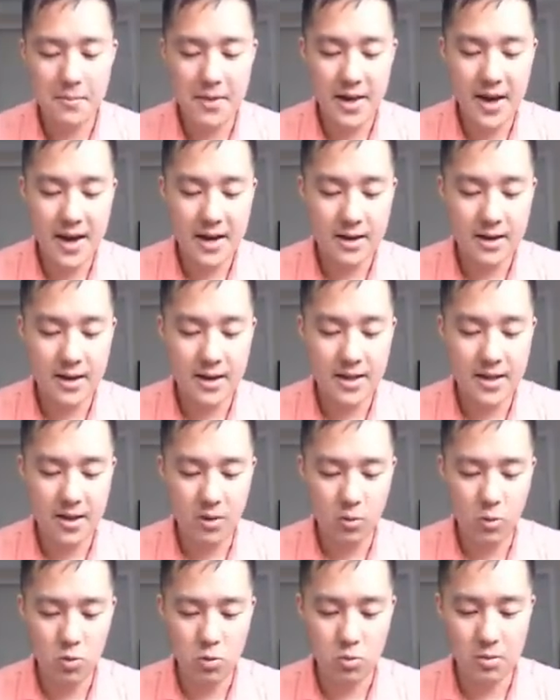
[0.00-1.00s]
that, and then,
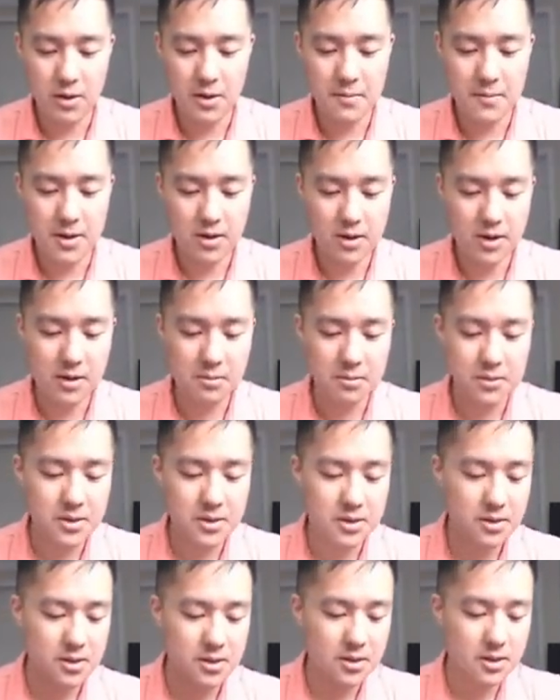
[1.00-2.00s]
ooh, Planebound
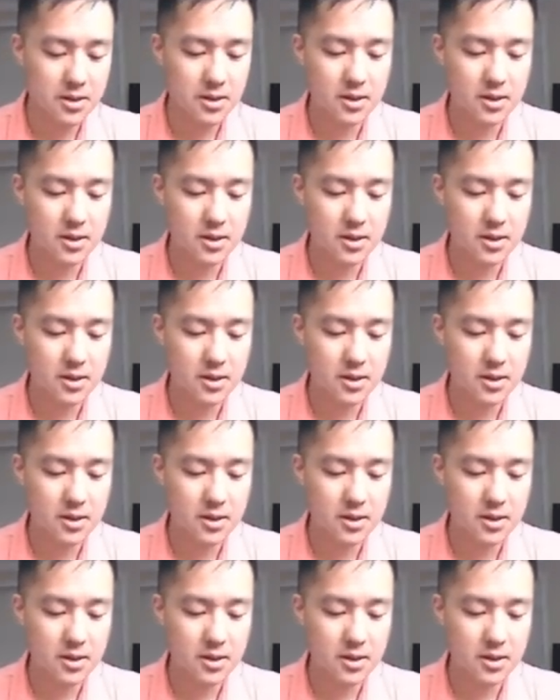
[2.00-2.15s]
Accomplice.